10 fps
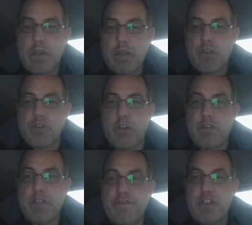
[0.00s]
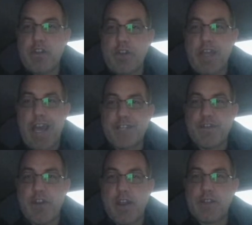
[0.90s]
There's a nifty little
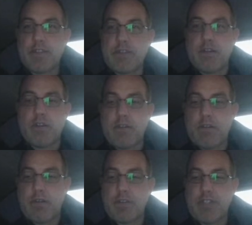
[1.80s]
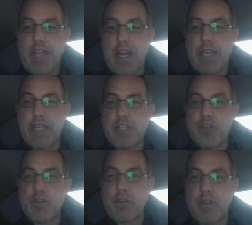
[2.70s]
catchphrase or saying that you
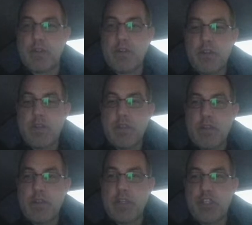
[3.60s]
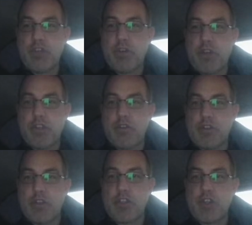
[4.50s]
can use to
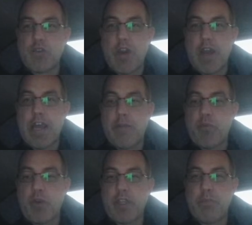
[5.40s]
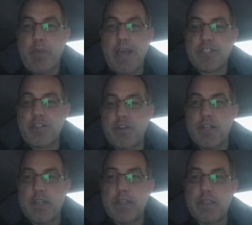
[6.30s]
describe what a capacitor
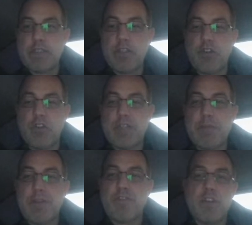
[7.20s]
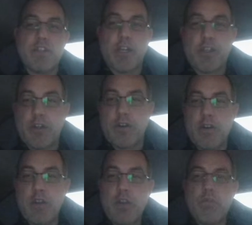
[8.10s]
does, and you do the same thing for an inductor,
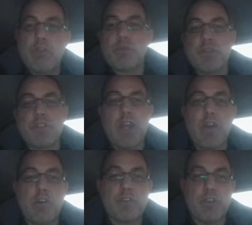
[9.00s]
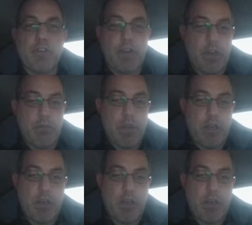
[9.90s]
which we'll say also here in a minute.